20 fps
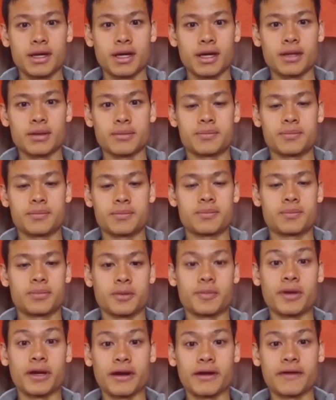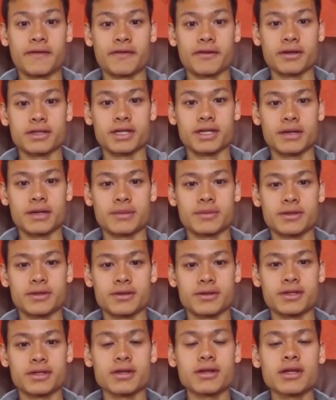and preparing for exams,
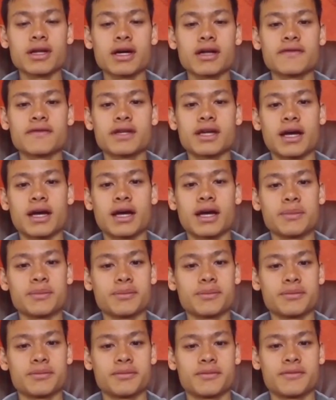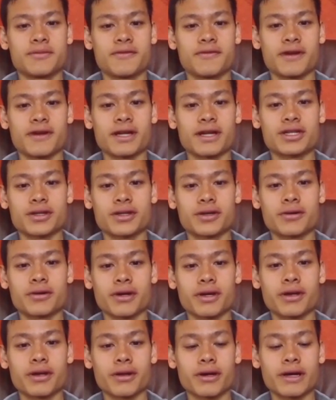there's still a lot of time for
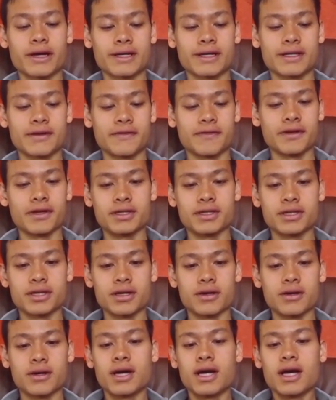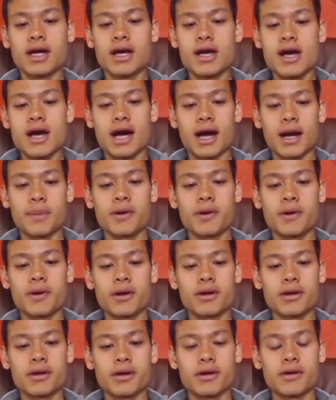extracurricular activities. So I'm
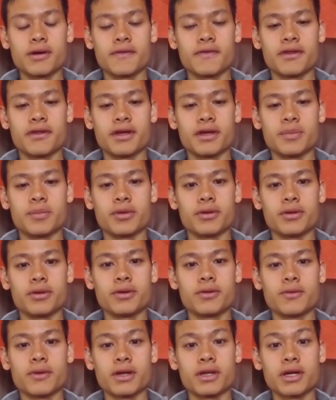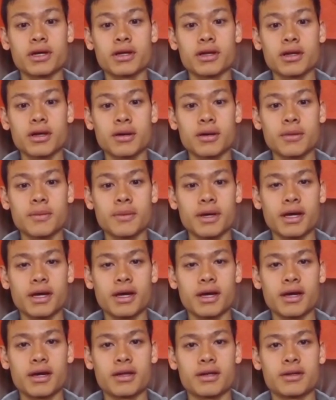part of the Purdue Running Club,
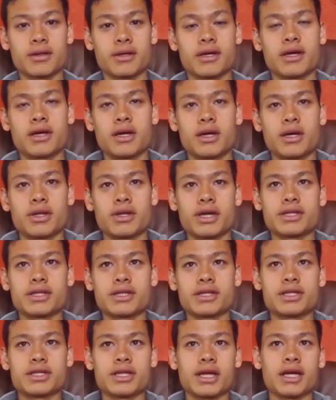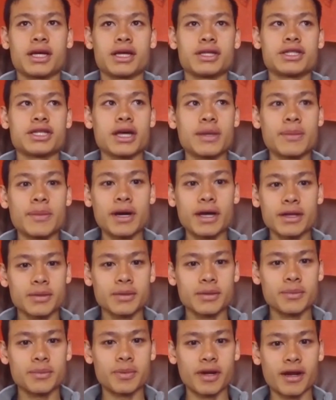and that's a
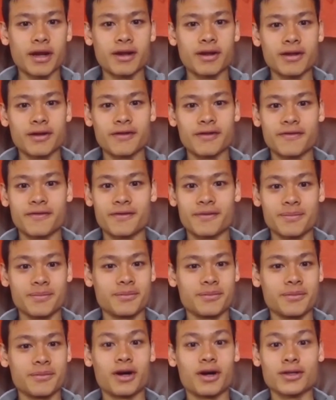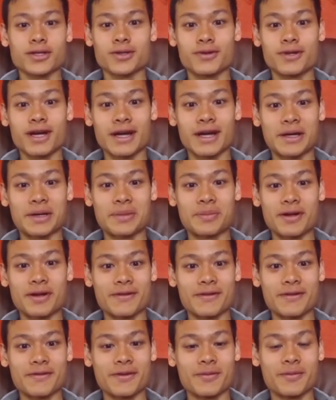semi-competitive, also not
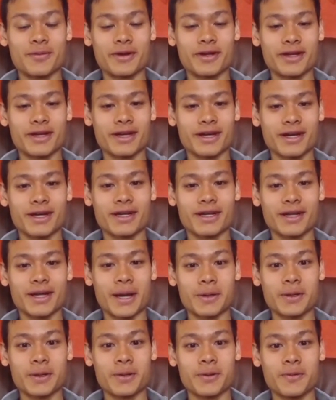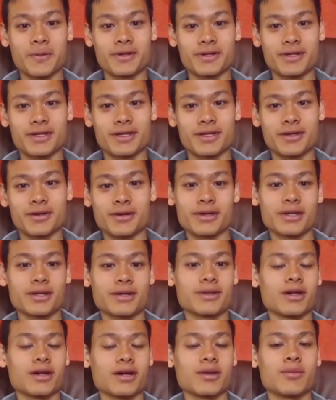competitive, depending on how you want to do
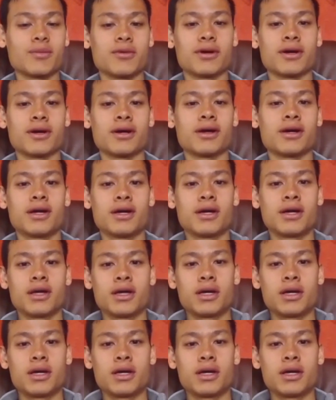it, club where